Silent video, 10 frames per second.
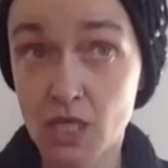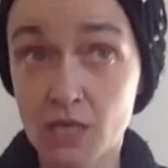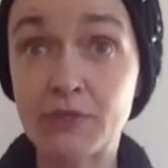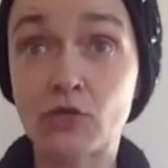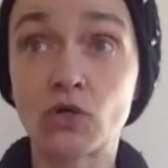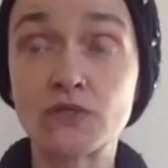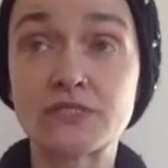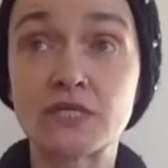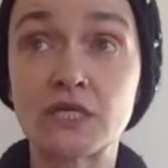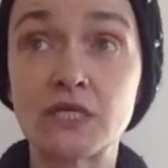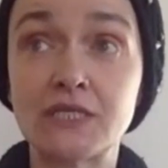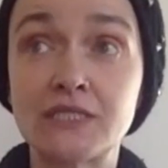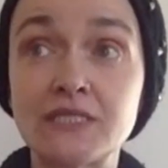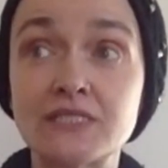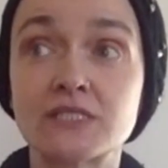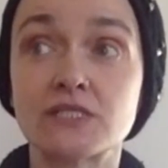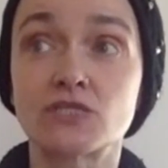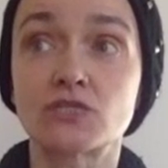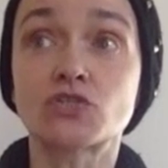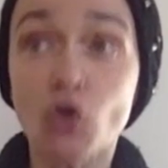because it is
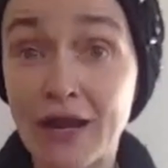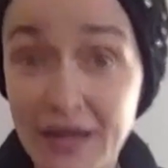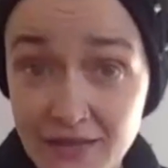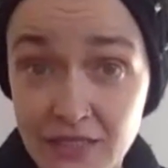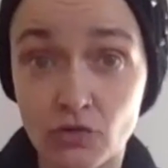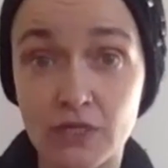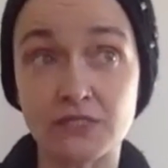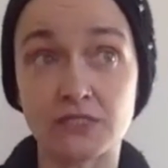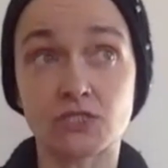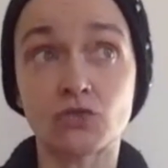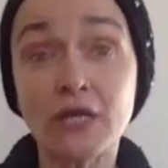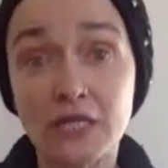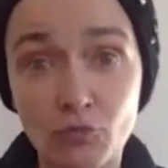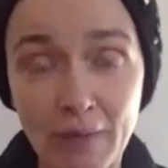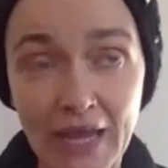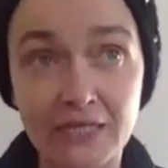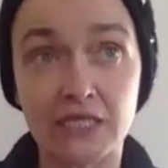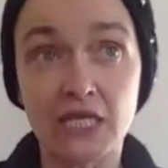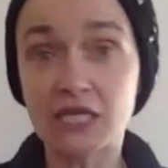so unethical and so inhumane that